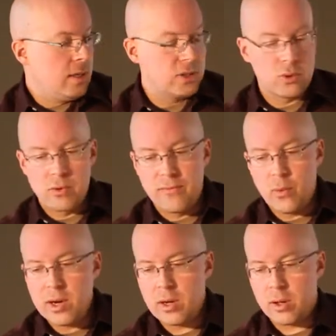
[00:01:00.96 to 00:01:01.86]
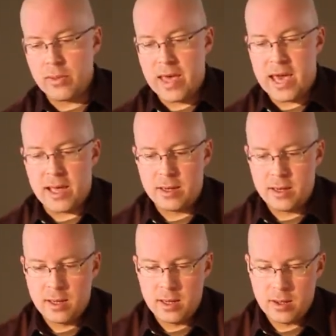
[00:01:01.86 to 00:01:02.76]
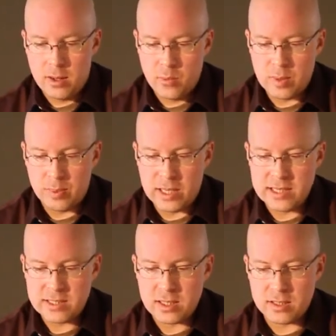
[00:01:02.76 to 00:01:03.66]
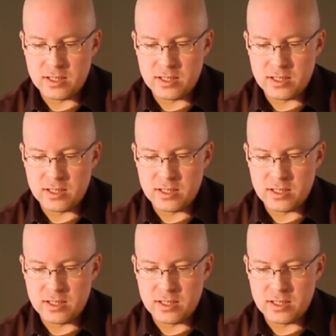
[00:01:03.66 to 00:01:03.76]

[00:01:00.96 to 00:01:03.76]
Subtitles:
So to avoid all that, we place a